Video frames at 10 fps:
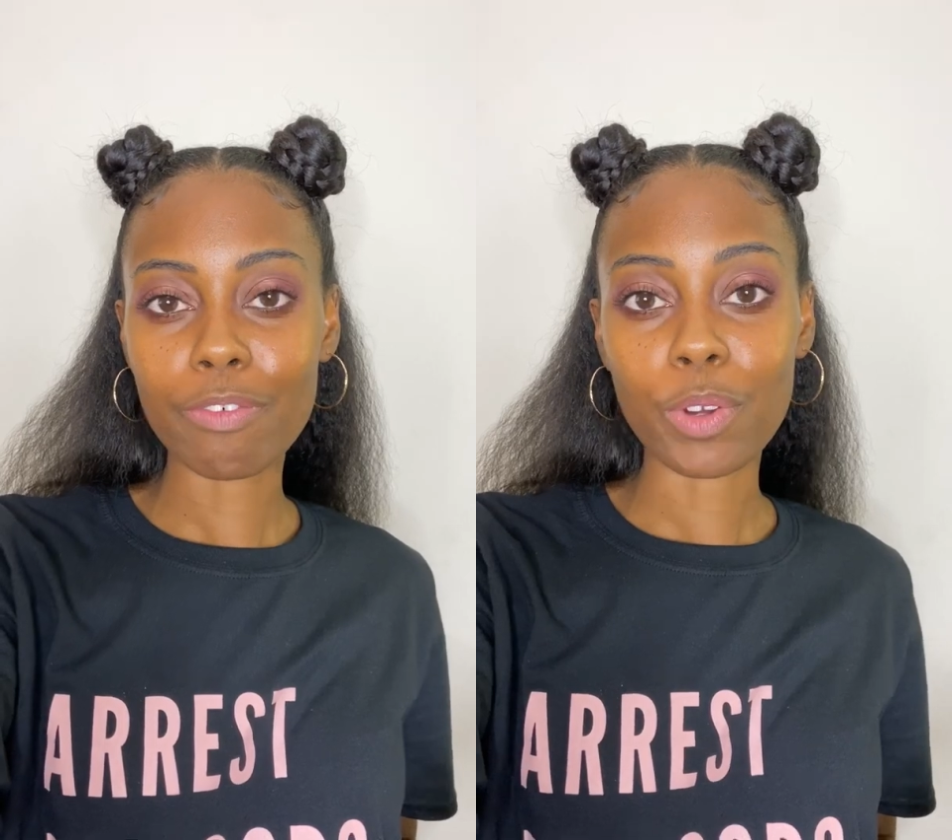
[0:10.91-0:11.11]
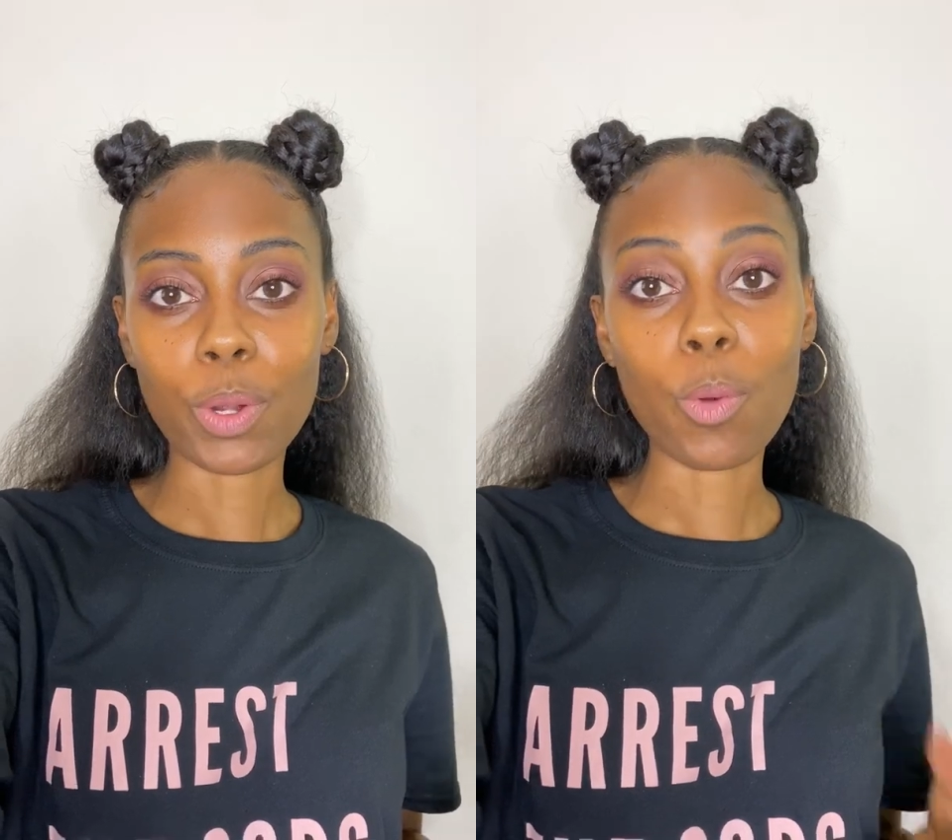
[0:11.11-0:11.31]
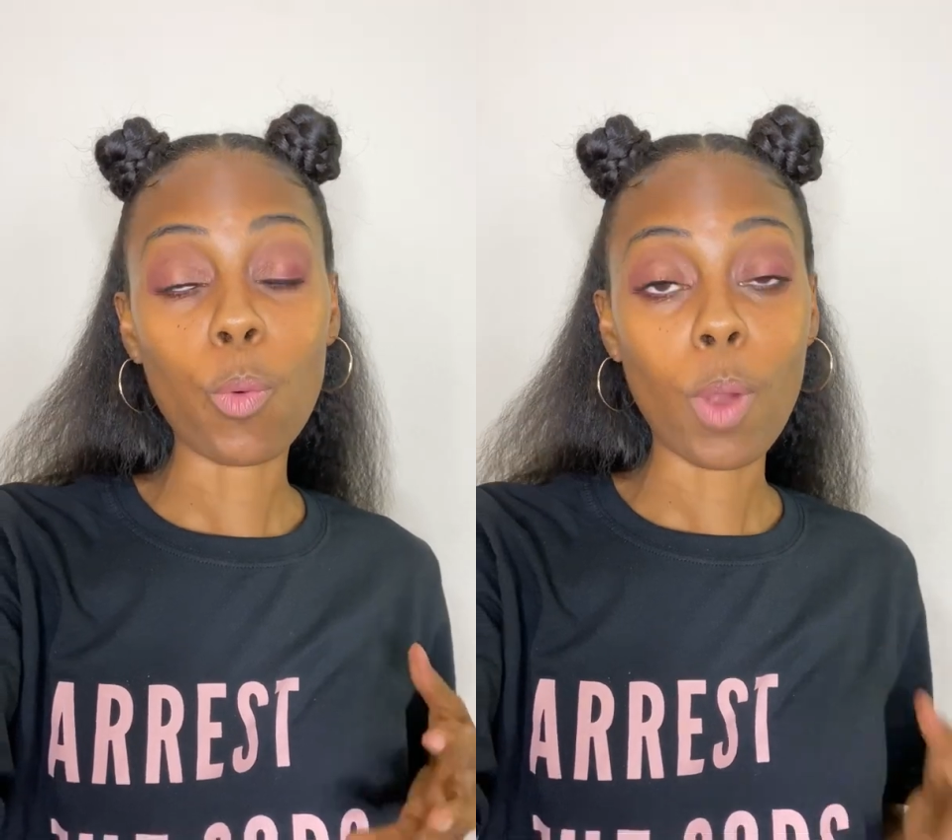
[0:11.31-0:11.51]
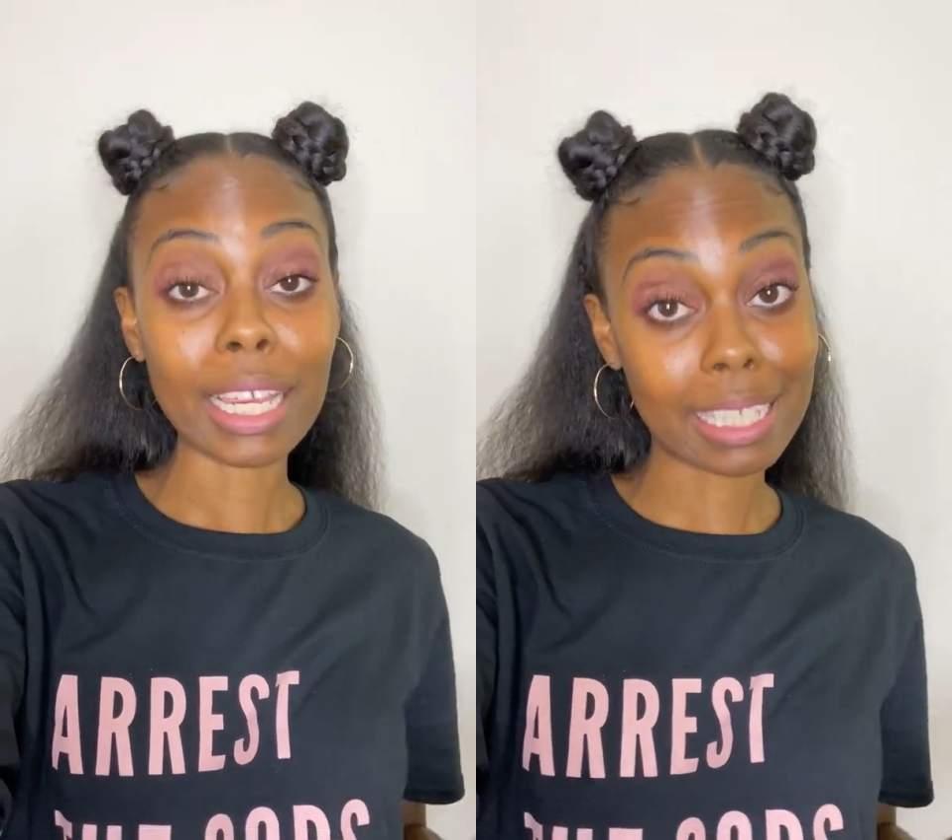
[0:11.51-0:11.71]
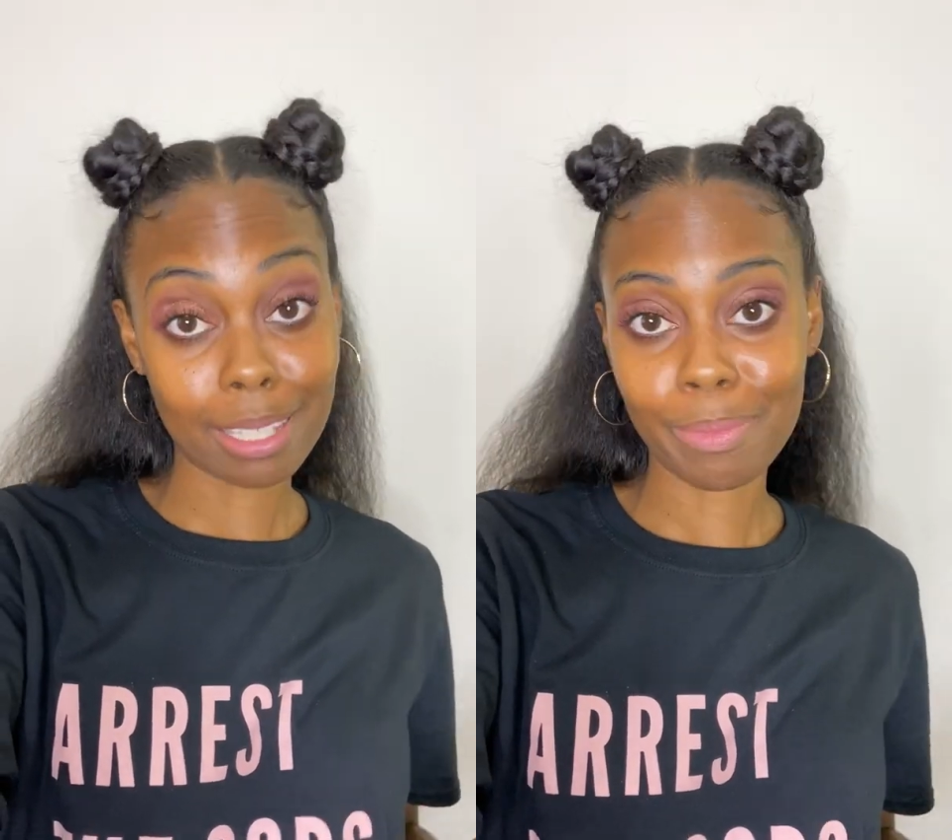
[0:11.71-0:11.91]
for
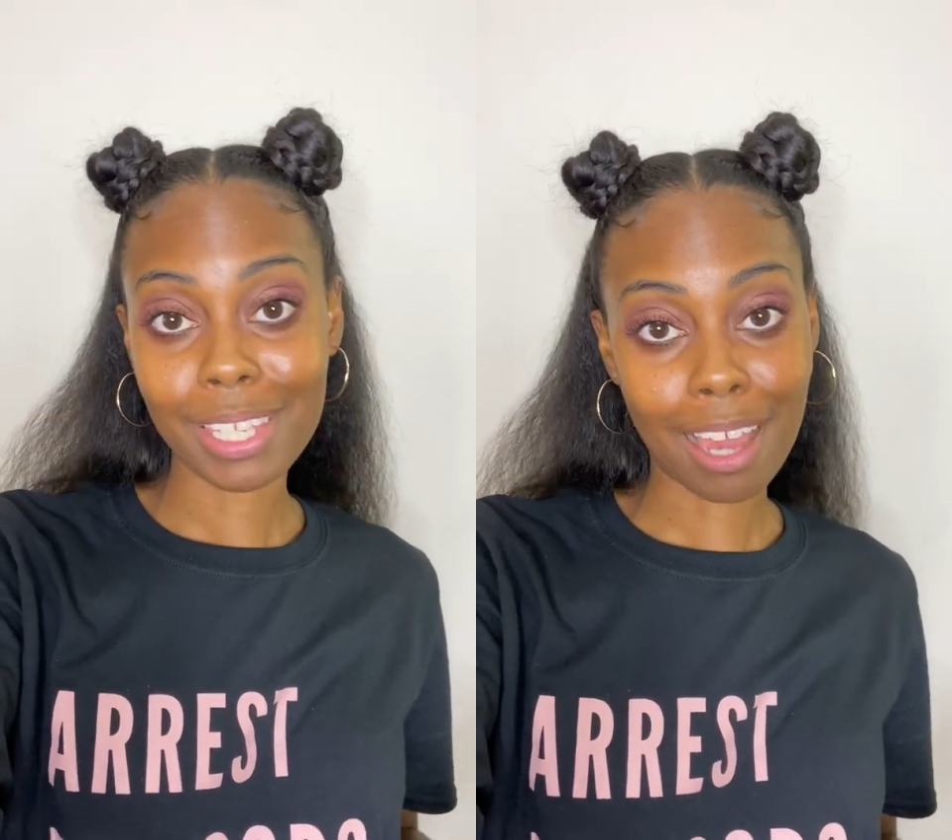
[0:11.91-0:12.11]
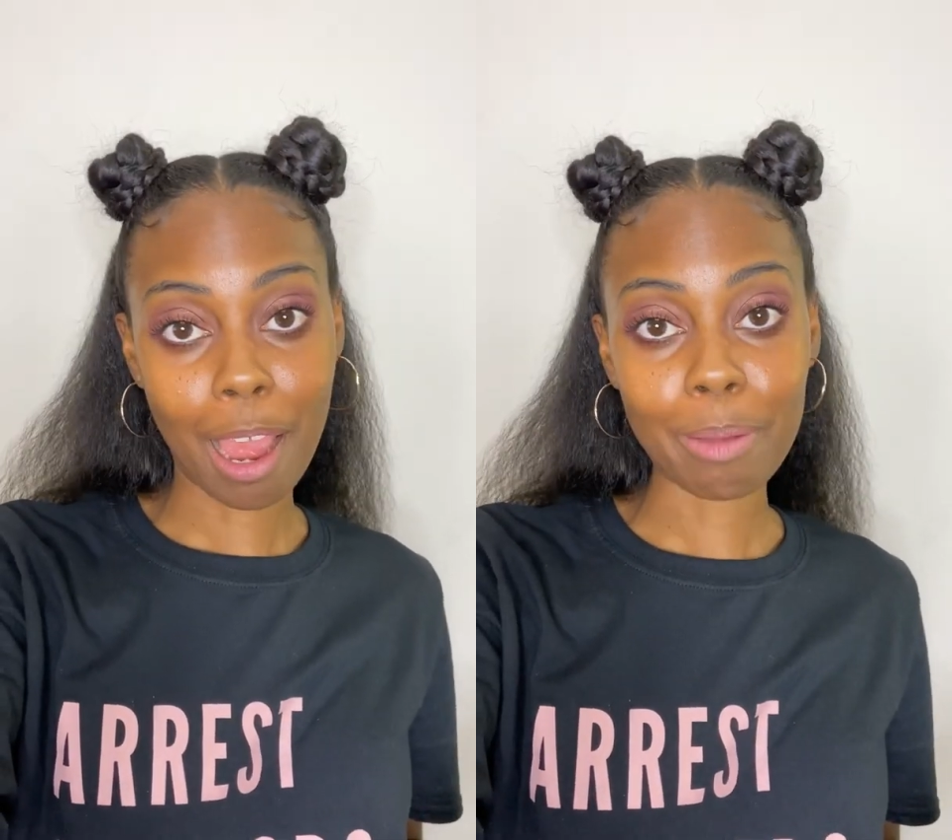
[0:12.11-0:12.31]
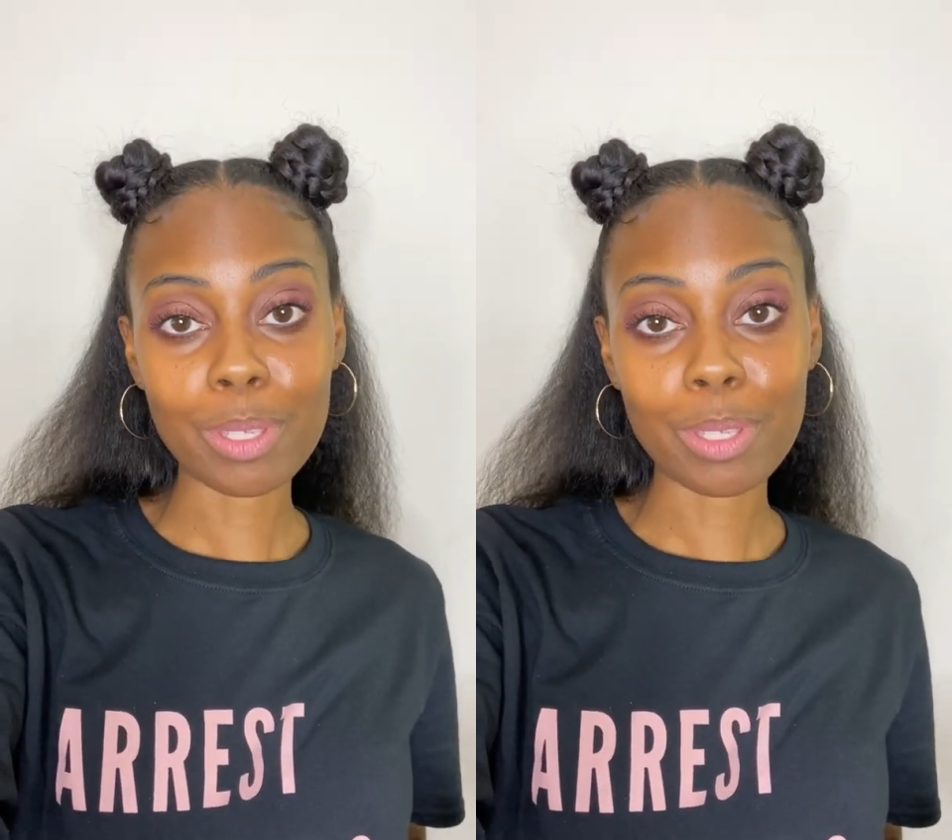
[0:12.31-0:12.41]
quite some time.